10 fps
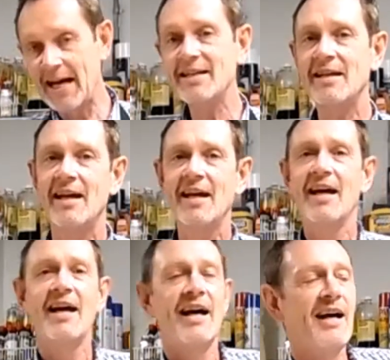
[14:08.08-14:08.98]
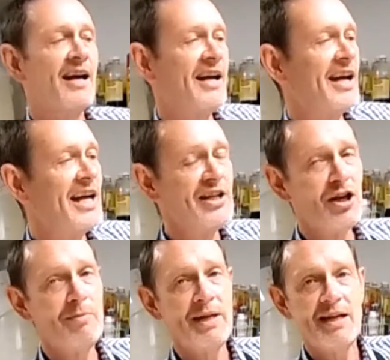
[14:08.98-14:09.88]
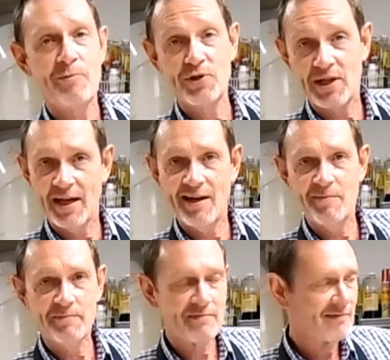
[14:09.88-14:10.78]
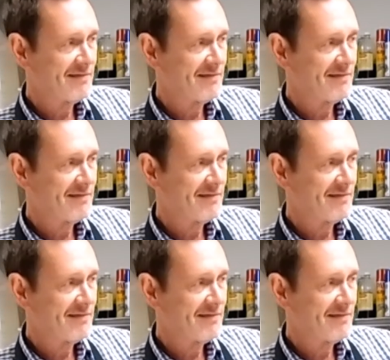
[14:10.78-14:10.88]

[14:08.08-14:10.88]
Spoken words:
like a newbie, which I am.